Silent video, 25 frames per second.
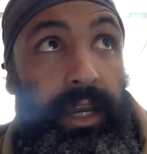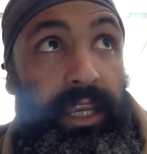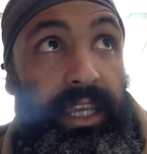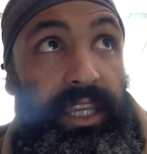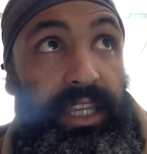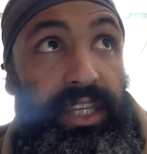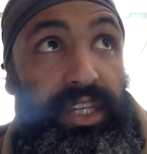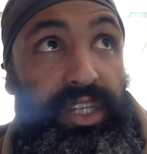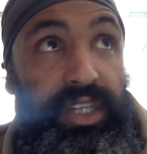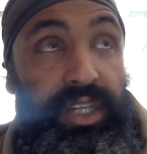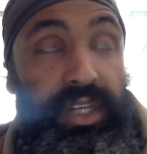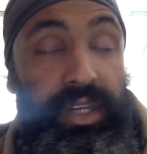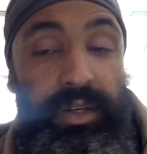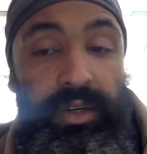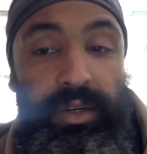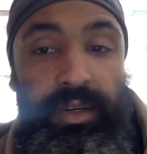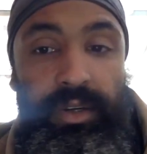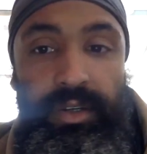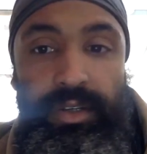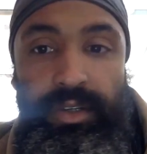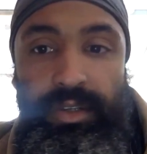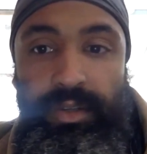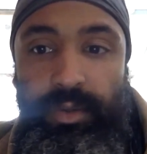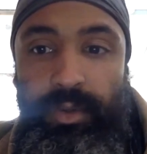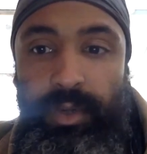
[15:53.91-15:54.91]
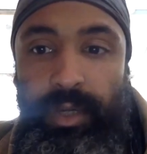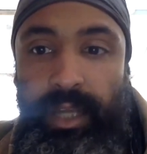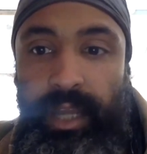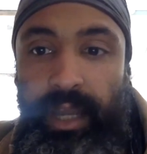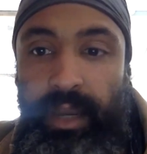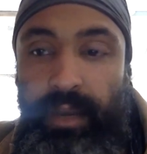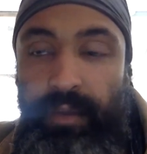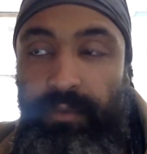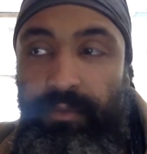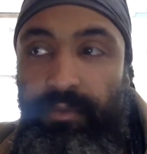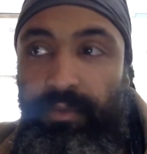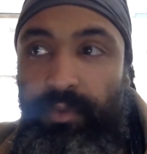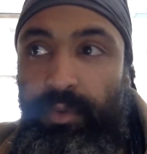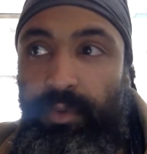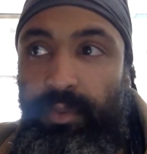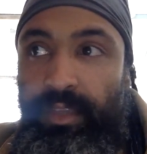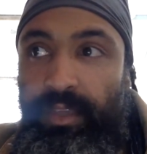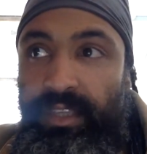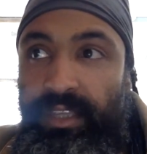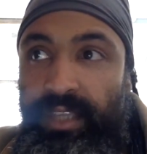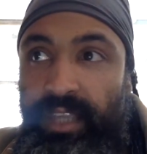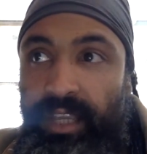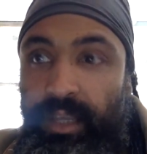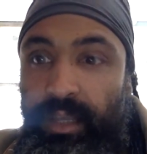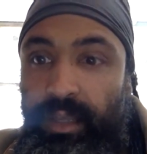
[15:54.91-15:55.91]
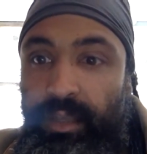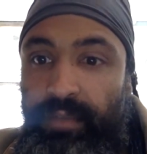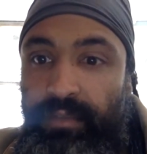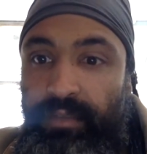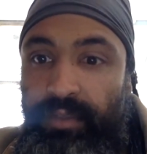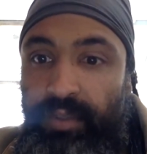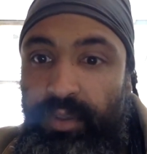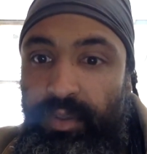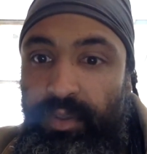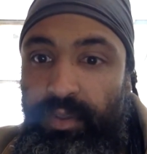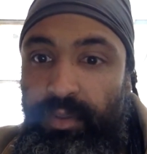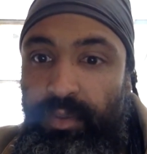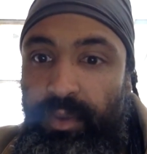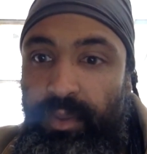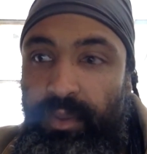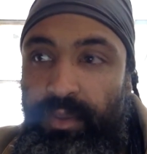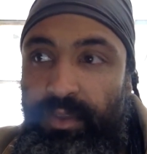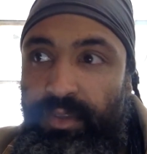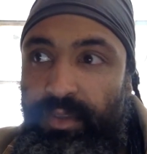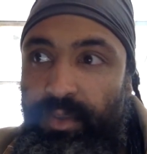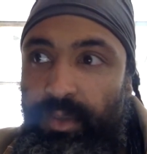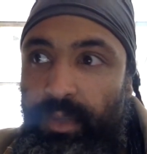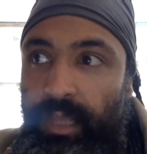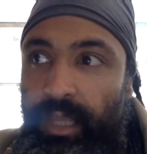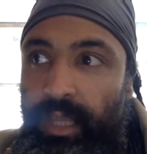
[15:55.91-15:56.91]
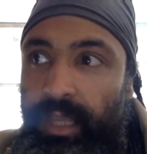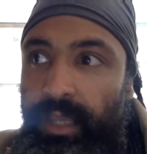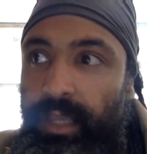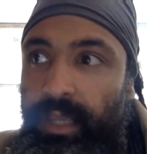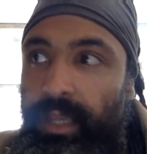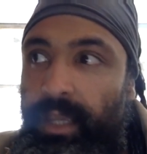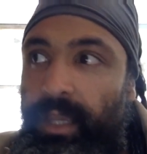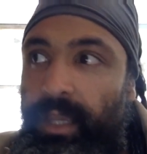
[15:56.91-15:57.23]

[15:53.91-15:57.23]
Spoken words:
each year to account for the cycle of the Earth around the Soleil,